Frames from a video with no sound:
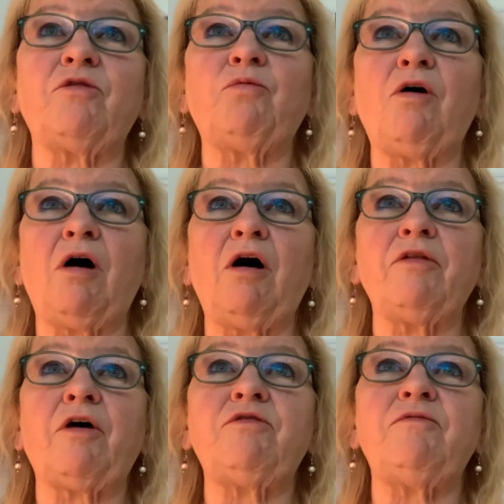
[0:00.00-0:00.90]
So what are
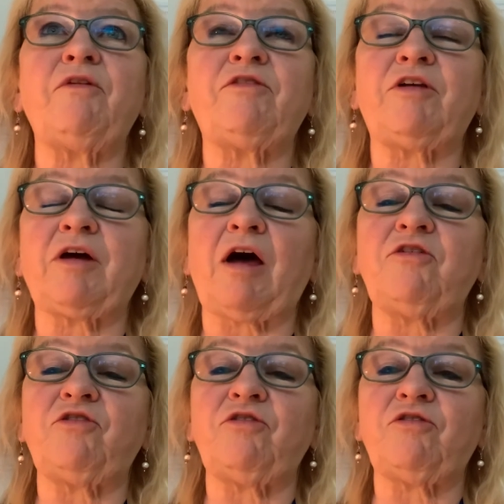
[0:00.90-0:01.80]
those
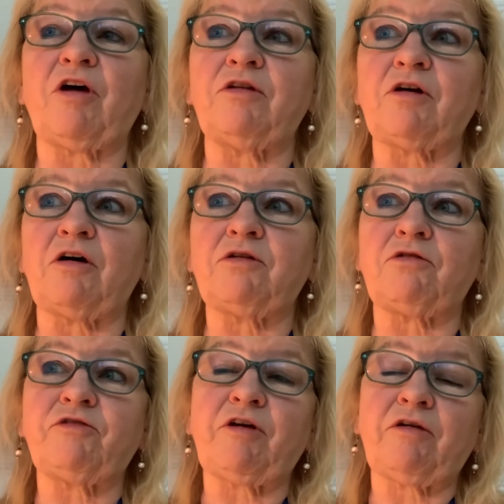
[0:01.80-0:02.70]
investigations and
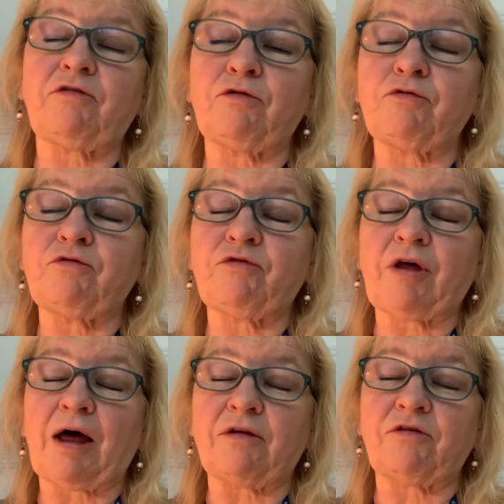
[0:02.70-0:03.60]
diagnostic tools
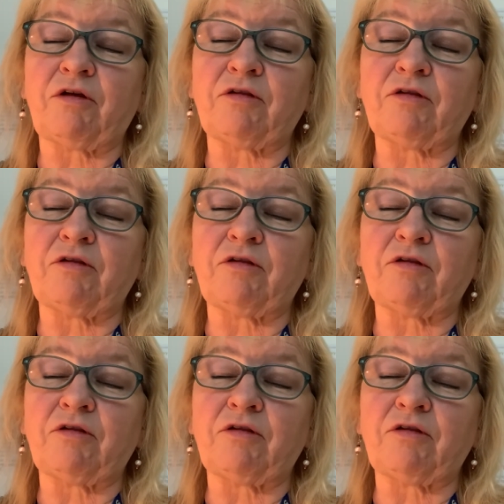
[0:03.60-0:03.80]
that